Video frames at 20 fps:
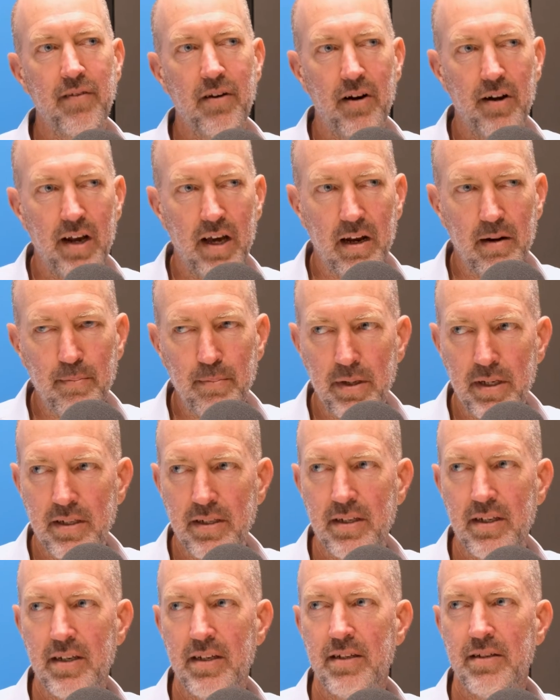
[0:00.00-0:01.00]
gone out of
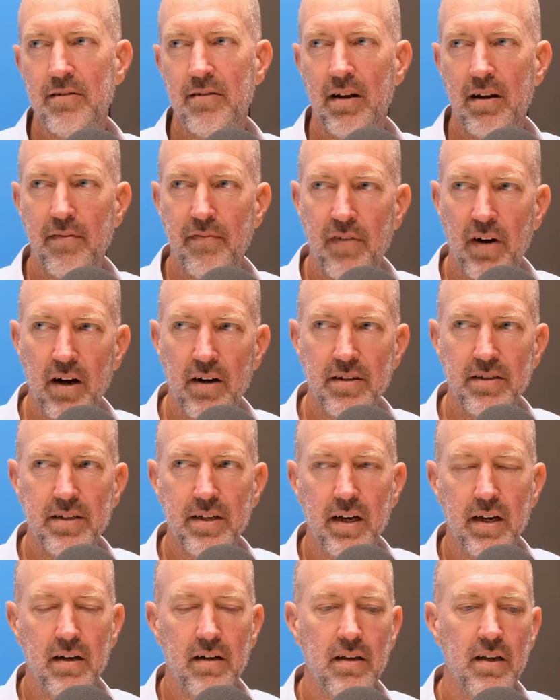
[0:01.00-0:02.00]
business or had a fire
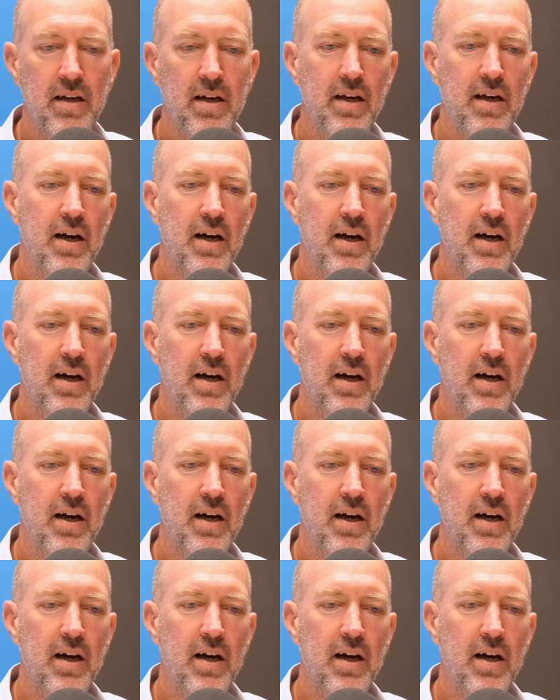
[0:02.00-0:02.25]
sale.